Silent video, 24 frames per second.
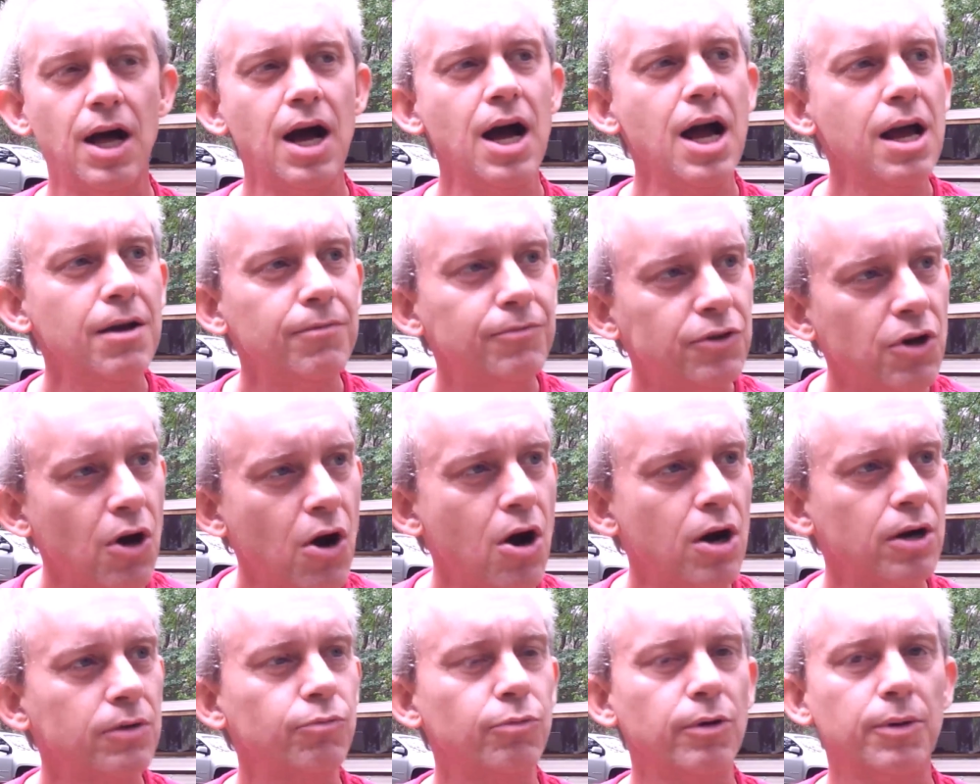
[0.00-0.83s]
I have
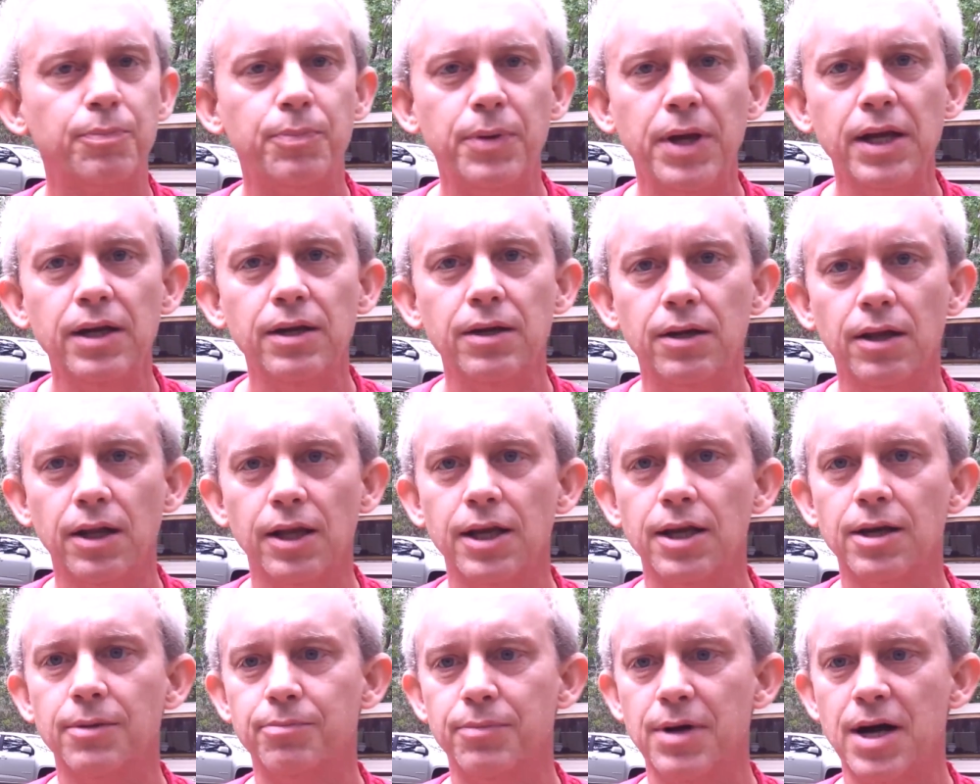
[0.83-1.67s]
talked
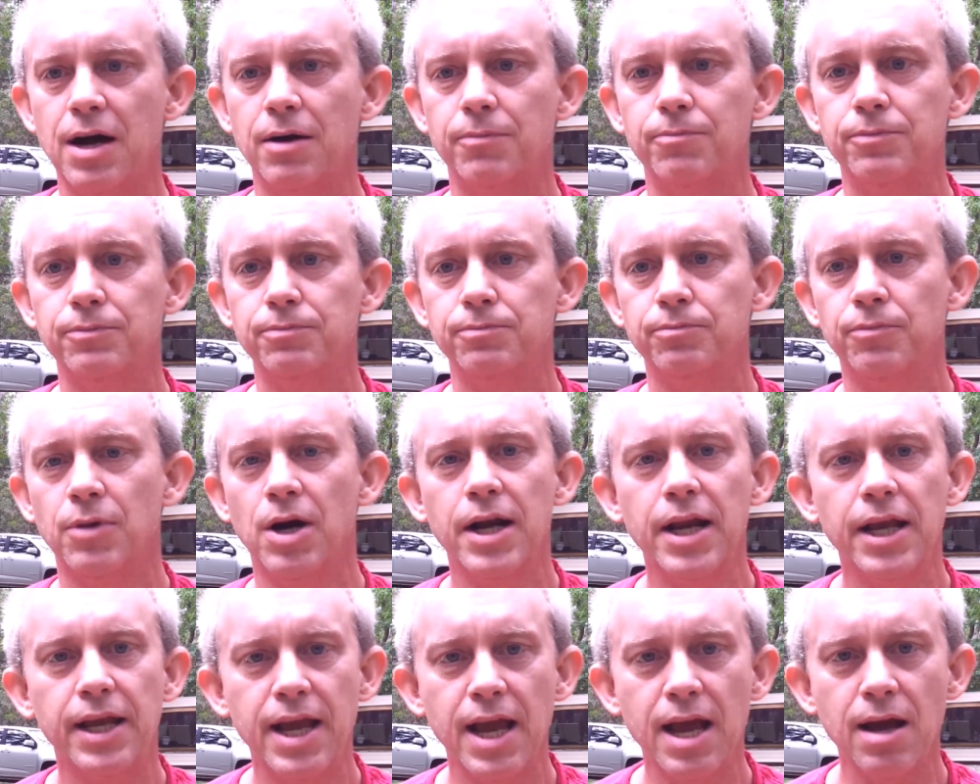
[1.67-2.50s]
repeatedly about
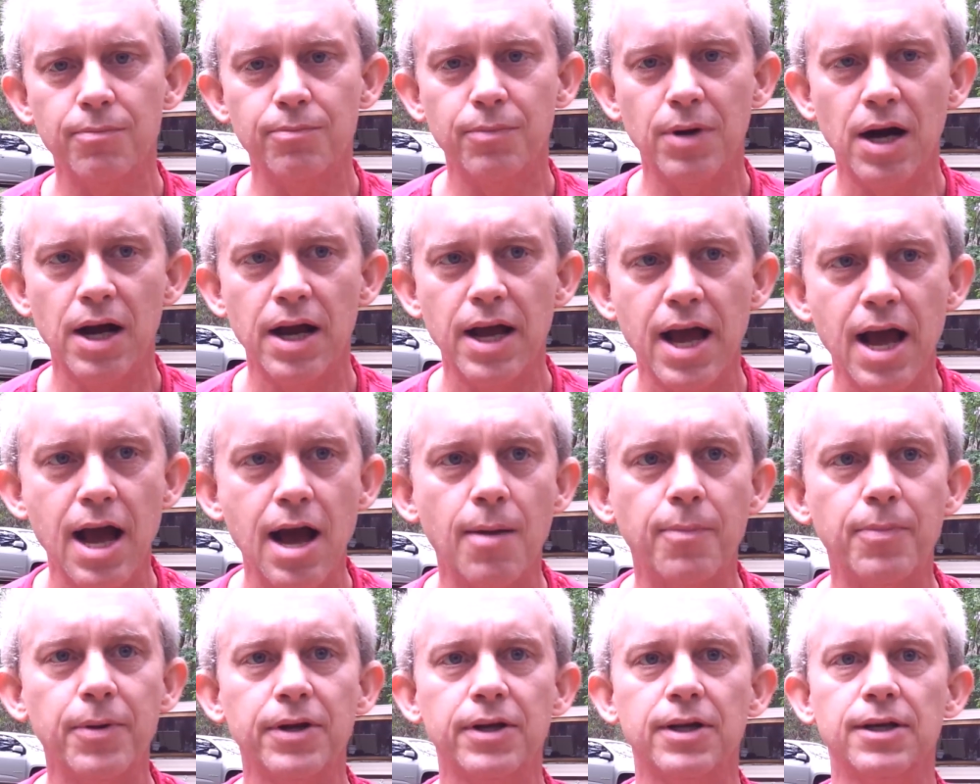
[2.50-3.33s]
money can't buy
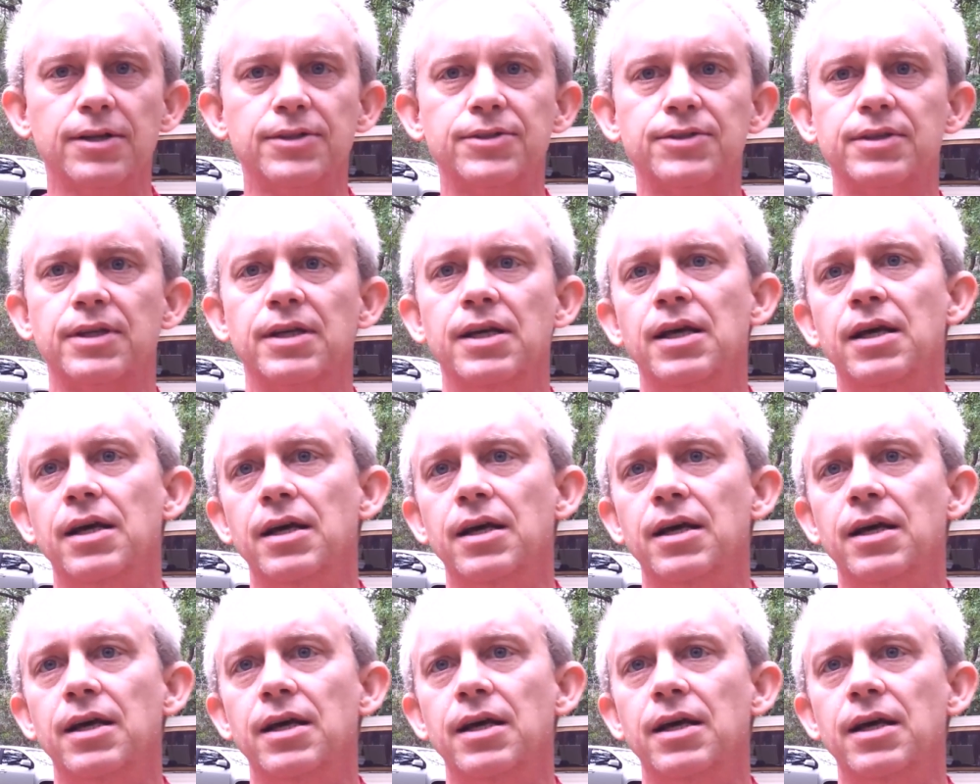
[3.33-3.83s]
happiness,